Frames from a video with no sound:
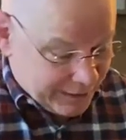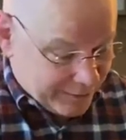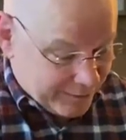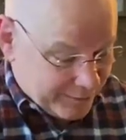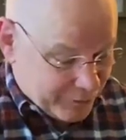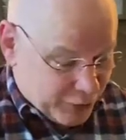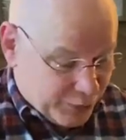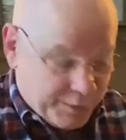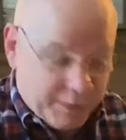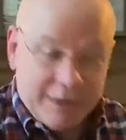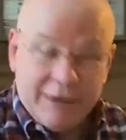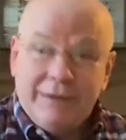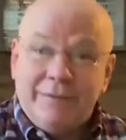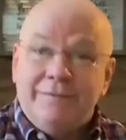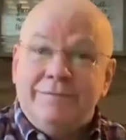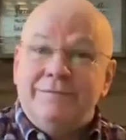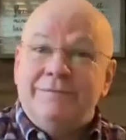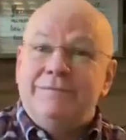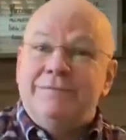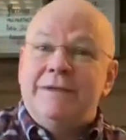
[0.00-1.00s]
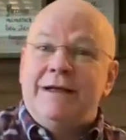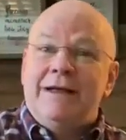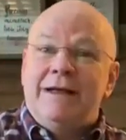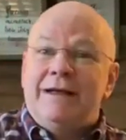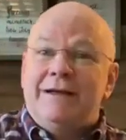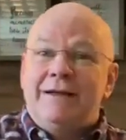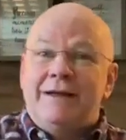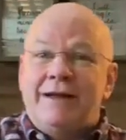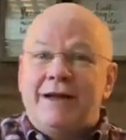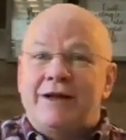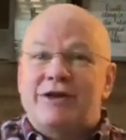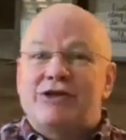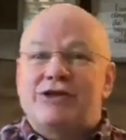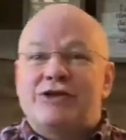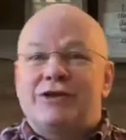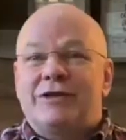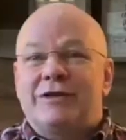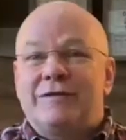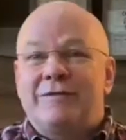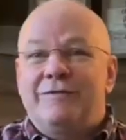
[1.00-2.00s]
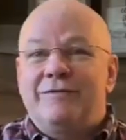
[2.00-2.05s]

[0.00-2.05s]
spend the next